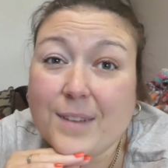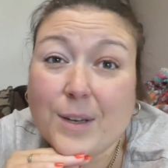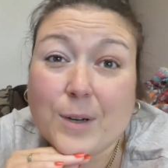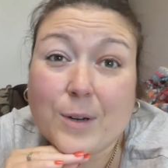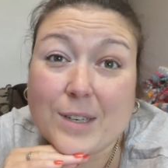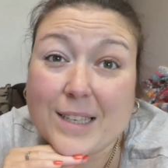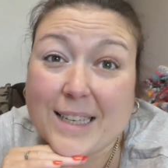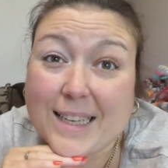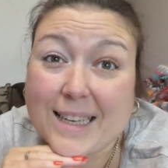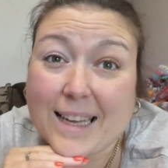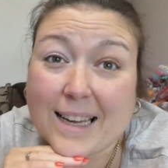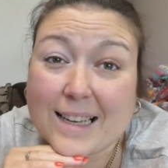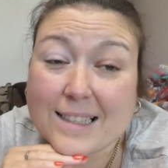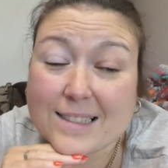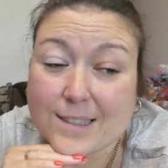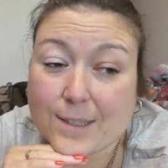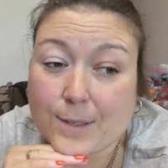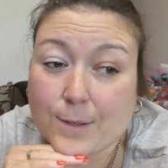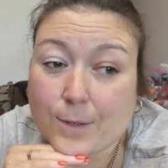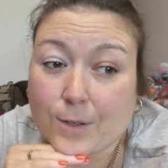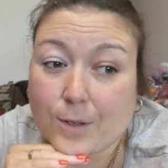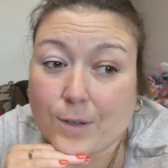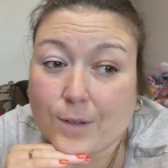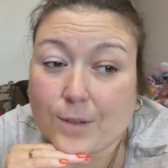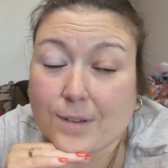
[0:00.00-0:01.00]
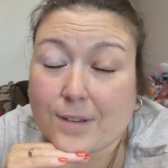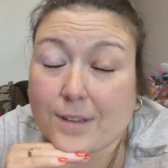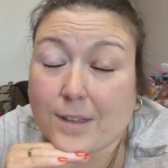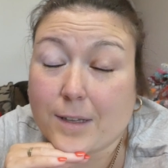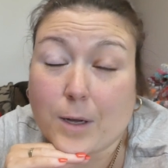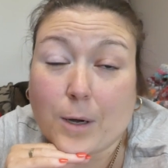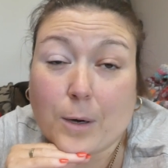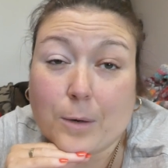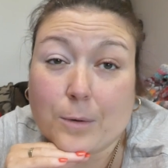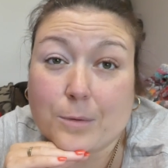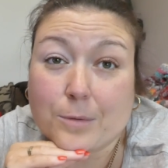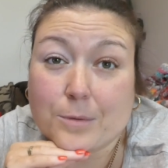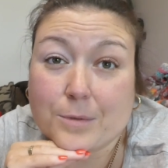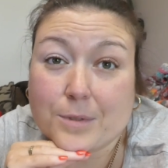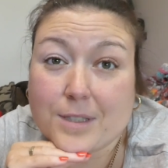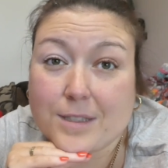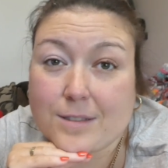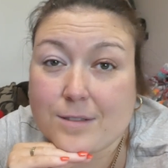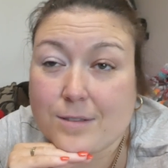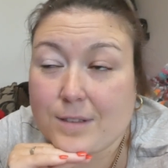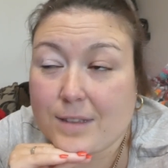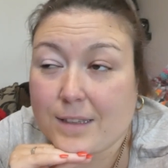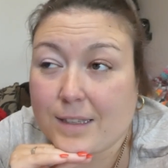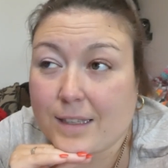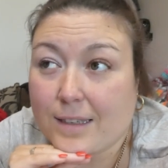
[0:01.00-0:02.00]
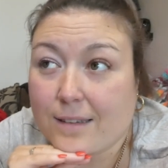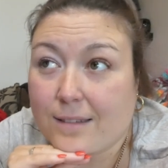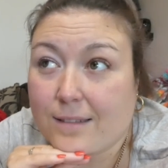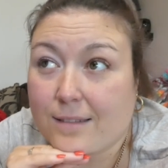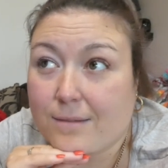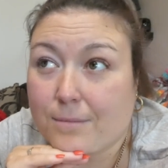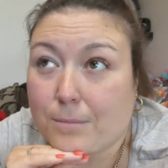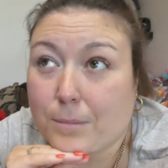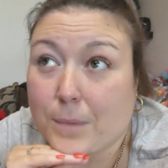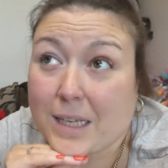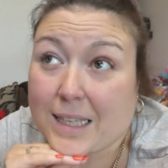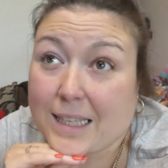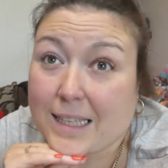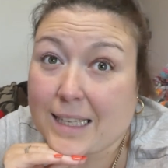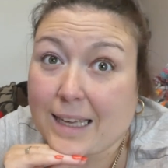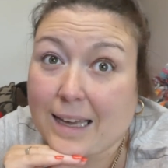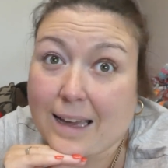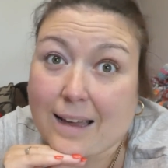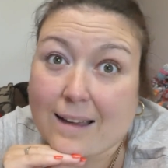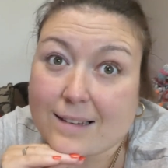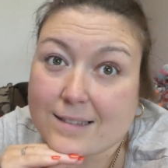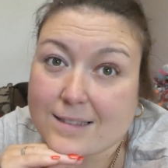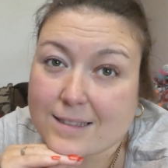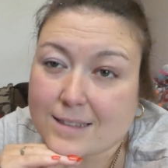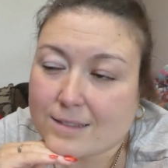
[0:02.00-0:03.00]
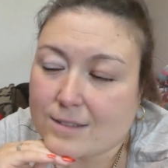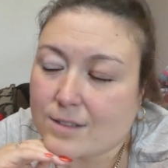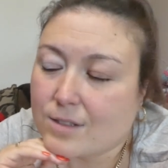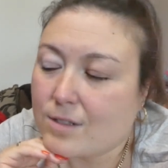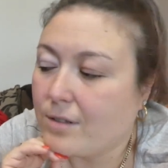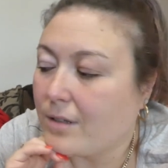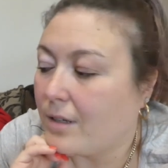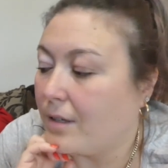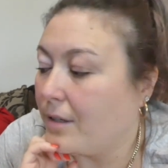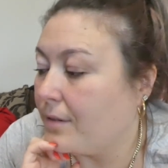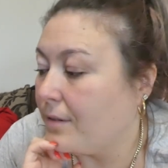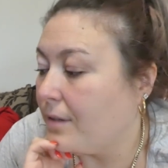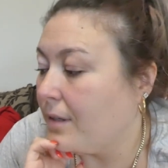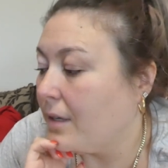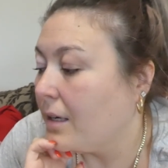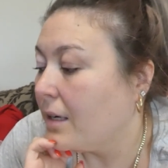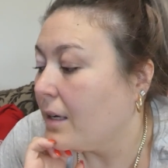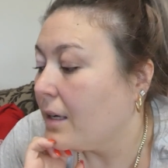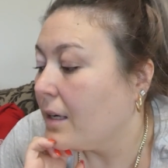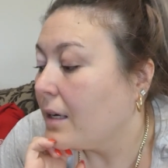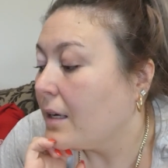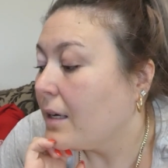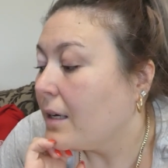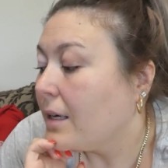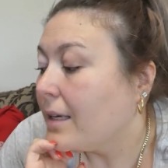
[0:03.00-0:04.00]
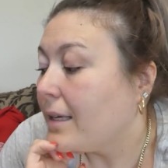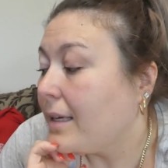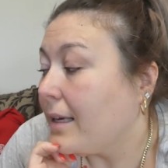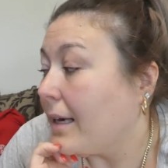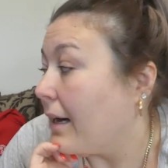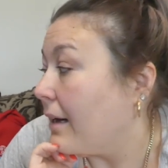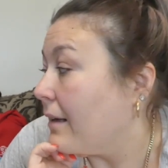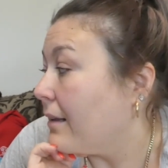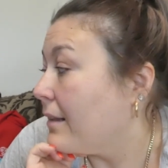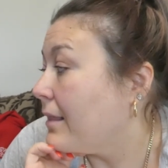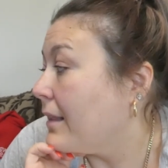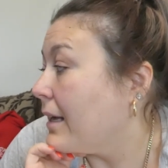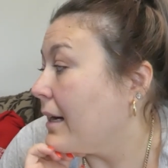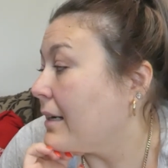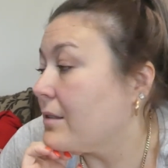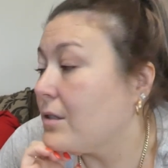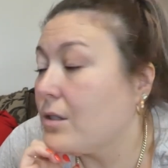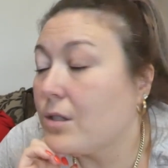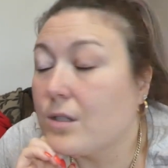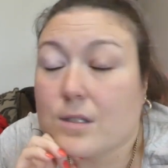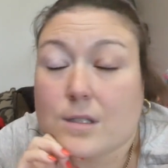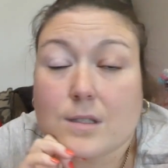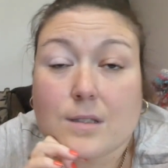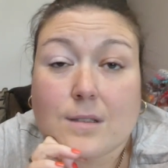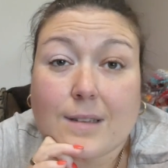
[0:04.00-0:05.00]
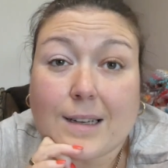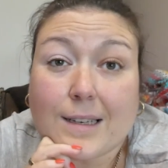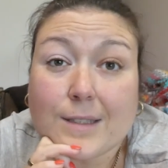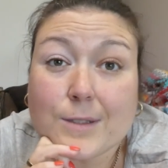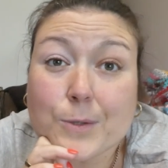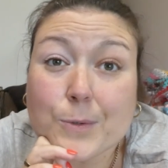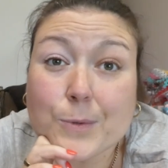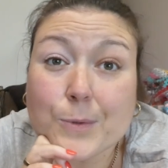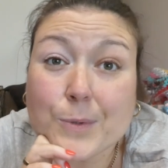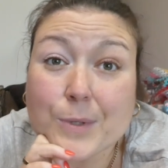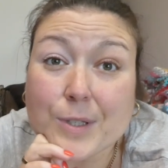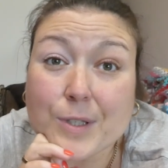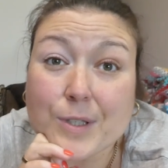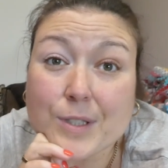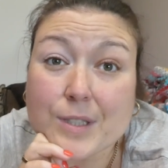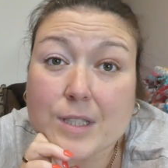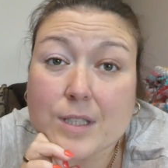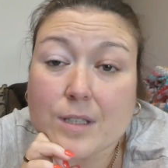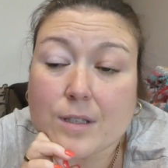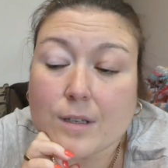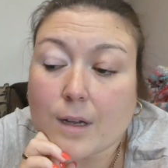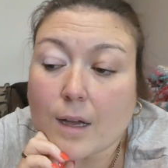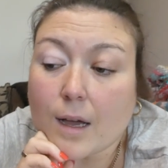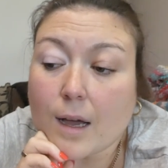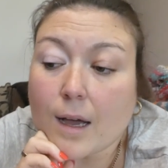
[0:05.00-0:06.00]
Holly hasn't got the cold that Mikey had. So yeah, that's that's all good.